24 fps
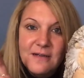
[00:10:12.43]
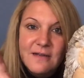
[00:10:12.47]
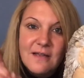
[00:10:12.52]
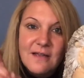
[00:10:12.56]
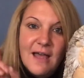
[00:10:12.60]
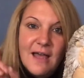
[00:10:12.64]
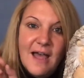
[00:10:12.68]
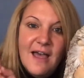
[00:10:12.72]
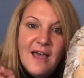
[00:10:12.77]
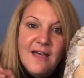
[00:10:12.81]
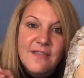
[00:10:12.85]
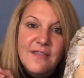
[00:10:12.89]

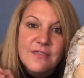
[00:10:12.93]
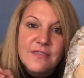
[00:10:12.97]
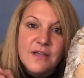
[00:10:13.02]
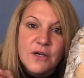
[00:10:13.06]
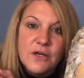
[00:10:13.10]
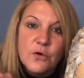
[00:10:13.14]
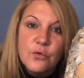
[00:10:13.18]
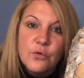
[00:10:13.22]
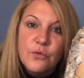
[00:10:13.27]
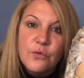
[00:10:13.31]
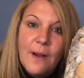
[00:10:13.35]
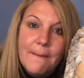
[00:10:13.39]
and the
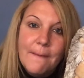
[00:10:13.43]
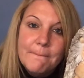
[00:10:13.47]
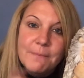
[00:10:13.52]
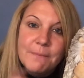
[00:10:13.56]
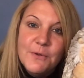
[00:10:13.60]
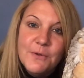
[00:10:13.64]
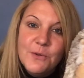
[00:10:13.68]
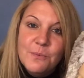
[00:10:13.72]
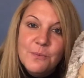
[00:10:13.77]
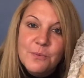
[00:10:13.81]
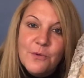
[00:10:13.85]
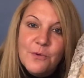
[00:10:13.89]

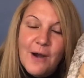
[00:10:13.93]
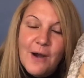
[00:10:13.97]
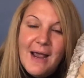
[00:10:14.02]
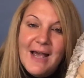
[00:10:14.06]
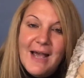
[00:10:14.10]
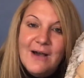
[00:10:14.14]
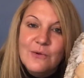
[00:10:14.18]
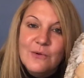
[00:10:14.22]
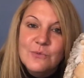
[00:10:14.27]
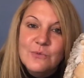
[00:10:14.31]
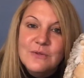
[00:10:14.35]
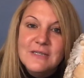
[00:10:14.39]
crumpled
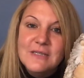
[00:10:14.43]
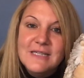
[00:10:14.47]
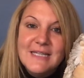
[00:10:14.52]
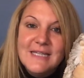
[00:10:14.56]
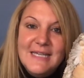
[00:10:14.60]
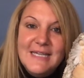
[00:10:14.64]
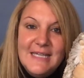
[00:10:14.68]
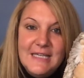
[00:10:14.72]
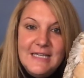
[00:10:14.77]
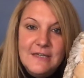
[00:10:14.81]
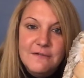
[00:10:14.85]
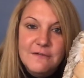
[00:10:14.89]
brown
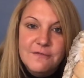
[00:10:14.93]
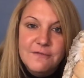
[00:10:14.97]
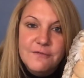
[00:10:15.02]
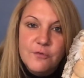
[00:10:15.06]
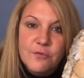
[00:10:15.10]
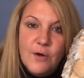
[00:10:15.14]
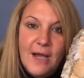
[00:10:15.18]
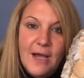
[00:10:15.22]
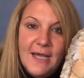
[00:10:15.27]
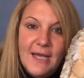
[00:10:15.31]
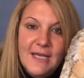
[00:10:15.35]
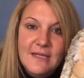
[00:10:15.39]
leaf,
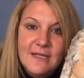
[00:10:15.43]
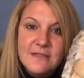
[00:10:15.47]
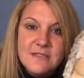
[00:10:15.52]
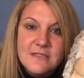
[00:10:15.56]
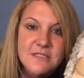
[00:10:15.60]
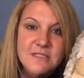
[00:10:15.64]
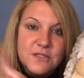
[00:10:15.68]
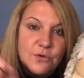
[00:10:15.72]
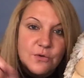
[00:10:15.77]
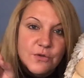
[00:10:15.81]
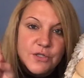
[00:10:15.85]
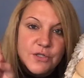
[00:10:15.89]
right?
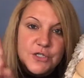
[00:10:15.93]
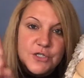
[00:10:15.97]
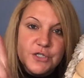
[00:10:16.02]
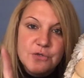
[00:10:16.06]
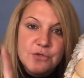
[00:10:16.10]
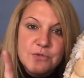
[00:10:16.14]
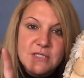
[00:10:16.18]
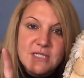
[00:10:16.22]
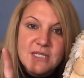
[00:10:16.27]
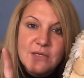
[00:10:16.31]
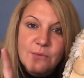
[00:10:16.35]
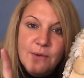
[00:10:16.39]
So the
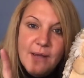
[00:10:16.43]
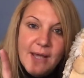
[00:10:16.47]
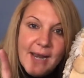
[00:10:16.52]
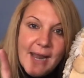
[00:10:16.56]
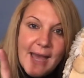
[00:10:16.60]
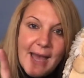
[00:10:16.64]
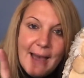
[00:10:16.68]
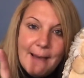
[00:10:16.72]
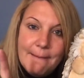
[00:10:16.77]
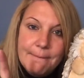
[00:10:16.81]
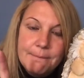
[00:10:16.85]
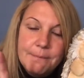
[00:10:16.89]
juicy red
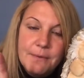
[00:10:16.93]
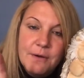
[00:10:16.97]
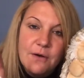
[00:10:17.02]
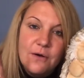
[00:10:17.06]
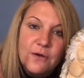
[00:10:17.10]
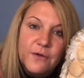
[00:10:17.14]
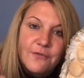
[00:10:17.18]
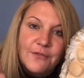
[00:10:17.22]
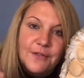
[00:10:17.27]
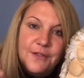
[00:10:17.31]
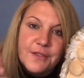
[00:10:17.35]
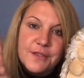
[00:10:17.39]

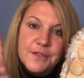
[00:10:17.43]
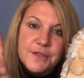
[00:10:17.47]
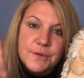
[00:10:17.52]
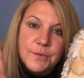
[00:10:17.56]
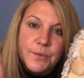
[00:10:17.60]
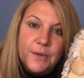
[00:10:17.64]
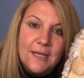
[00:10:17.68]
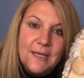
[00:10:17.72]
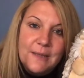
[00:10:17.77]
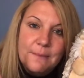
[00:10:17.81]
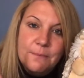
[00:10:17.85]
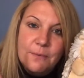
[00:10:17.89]
apple, the
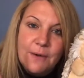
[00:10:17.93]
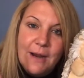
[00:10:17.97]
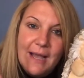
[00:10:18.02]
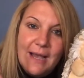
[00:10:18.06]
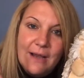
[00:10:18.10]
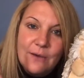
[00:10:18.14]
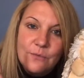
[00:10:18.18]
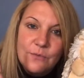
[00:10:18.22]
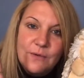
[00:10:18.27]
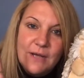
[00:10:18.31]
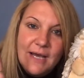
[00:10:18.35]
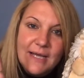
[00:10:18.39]
3
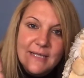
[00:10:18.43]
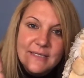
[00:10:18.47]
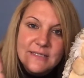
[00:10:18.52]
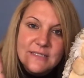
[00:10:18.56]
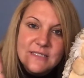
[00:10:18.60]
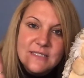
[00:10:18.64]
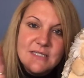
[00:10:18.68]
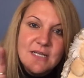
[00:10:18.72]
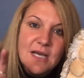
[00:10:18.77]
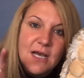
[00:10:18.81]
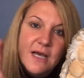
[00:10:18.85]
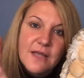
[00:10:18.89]
brown
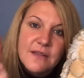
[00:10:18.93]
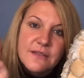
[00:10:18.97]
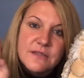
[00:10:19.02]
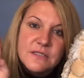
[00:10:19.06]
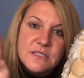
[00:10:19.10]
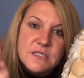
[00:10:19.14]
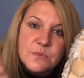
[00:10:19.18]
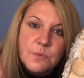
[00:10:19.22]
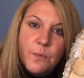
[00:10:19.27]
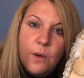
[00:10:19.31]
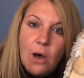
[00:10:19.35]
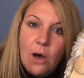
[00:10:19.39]
nuts, the
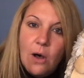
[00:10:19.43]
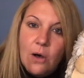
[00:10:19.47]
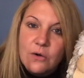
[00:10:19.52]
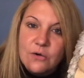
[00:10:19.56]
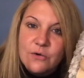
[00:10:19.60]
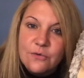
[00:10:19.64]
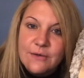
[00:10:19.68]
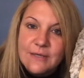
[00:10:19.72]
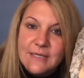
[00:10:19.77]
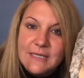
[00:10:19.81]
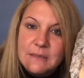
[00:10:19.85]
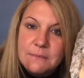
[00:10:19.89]
small
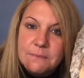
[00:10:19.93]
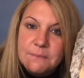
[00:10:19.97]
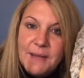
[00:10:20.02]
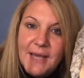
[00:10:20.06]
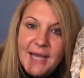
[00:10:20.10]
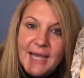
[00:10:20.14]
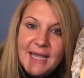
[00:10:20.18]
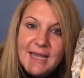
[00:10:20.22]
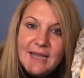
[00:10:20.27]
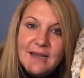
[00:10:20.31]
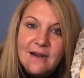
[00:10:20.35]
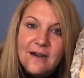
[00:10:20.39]
green
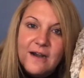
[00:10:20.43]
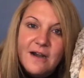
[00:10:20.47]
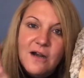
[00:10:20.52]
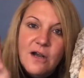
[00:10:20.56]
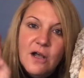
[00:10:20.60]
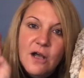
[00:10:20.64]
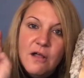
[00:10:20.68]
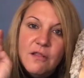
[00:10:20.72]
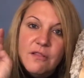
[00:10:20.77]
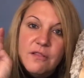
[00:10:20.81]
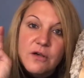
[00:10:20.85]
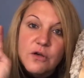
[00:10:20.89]
pear,
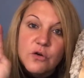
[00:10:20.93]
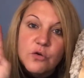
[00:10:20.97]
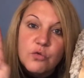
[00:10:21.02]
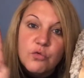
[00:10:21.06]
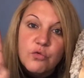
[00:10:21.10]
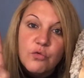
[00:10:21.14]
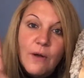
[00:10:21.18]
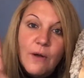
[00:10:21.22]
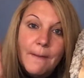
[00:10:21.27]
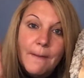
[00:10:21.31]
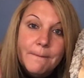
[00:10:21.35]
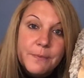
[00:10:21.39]
the
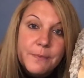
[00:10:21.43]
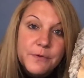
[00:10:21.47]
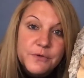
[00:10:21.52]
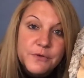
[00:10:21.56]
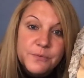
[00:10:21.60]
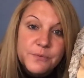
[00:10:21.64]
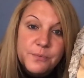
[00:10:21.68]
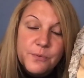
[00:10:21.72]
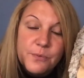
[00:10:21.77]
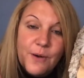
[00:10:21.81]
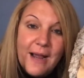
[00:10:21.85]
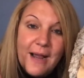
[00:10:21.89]

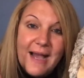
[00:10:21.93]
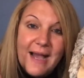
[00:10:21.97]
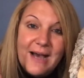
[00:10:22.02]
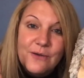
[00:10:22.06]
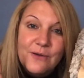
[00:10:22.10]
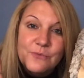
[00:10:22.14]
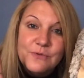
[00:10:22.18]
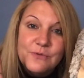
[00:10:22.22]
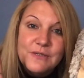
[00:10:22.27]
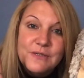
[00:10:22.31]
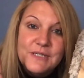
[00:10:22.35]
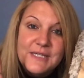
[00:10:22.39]
crumpled
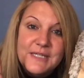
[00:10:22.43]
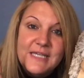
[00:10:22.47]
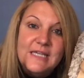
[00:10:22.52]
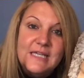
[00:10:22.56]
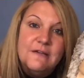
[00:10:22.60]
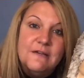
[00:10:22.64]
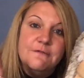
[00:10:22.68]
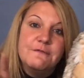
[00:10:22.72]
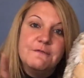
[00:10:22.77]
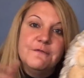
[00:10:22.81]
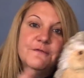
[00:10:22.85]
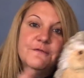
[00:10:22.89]
brown
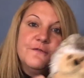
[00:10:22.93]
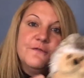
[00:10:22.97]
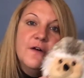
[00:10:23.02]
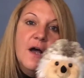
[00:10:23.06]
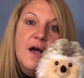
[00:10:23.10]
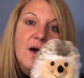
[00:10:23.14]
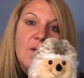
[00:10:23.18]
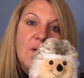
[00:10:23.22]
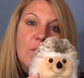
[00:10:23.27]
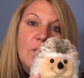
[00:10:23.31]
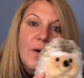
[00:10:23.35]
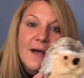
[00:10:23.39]
leaf.
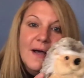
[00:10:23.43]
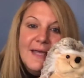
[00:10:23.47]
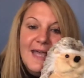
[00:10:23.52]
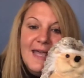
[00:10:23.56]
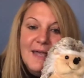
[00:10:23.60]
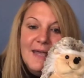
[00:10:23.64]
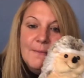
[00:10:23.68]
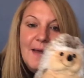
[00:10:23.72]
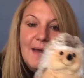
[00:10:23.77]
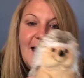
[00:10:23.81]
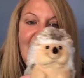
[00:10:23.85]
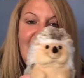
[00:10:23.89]
What
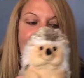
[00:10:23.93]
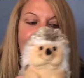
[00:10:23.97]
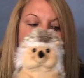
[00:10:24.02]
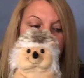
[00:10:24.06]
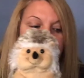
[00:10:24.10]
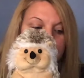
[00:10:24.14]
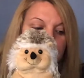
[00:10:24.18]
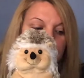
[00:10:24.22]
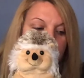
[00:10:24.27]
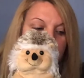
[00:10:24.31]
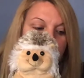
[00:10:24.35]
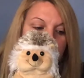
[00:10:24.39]
came
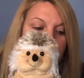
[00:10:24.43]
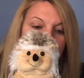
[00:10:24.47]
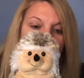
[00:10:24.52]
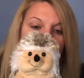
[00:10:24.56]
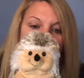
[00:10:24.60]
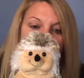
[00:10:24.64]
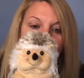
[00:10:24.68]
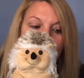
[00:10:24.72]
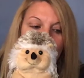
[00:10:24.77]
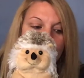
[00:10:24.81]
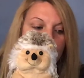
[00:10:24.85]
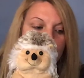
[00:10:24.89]
after the
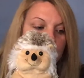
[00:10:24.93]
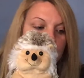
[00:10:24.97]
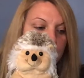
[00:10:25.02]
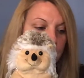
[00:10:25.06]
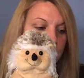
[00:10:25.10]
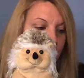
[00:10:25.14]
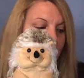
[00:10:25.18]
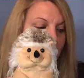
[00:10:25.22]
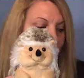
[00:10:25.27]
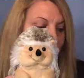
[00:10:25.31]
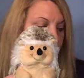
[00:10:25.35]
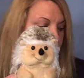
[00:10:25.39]
crumpled
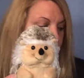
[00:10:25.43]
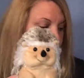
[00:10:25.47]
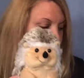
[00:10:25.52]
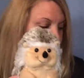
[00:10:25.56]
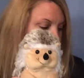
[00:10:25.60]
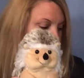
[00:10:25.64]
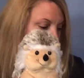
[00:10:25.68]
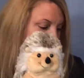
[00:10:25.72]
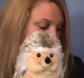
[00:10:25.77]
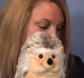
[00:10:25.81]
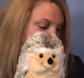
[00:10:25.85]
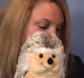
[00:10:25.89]
brown
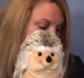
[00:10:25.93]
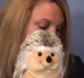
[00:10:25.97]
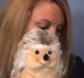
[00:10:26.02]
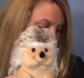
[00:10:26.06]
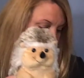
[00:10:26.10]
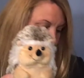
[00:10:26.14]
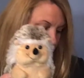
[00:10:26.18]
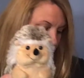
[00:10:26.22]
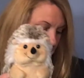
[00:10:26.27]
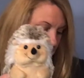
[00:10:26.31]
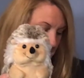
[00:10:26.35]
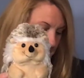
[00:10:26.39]
leaf?
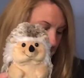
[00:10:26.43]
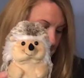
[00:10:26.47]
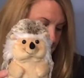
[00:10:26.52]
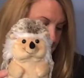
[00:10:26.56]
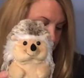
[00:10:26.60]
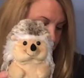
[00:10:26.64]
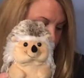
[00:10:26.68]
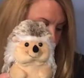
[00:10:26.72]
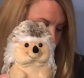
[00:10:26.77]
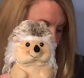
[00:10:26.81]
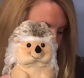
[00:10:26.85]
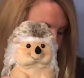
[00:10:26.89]

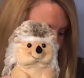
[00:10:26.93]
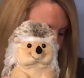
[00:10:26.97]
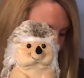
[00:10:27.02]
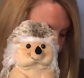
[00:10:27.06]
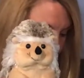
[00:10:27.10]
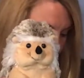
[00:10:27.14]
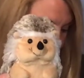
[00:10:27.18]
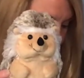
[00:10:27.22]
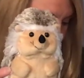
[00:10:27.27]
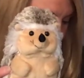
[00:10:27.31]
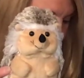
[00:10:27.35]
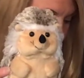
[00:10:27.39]
Do you
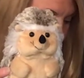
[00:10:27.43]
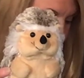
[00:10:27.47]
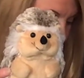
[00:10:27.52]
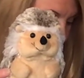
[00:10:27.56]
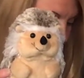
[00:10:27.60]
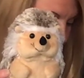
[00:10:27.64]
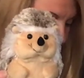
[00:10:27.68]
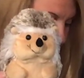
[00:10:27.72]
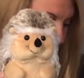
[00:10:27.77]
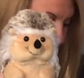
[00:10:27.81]
remember? Let me make